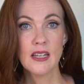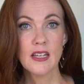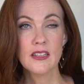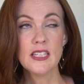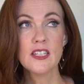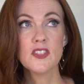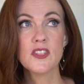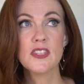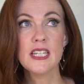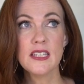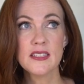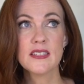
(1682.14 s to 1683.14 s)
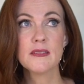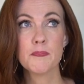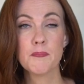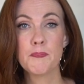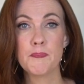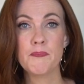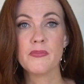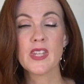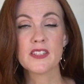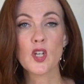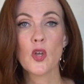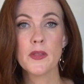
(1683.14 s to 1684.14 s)
These
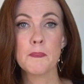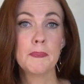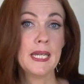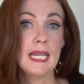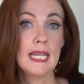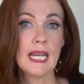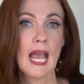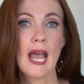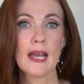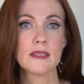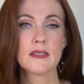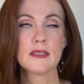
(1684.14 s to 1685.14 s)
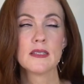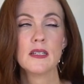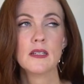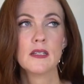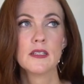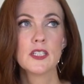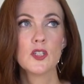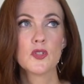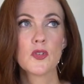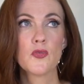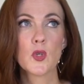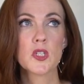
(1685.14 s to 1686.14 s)
let's call them P hats, to use
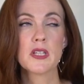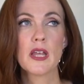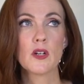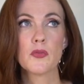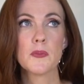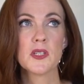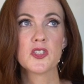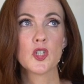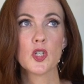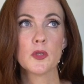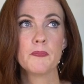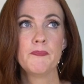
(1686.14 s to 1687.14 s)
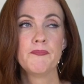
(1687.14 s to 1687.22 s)
the first letter from this term.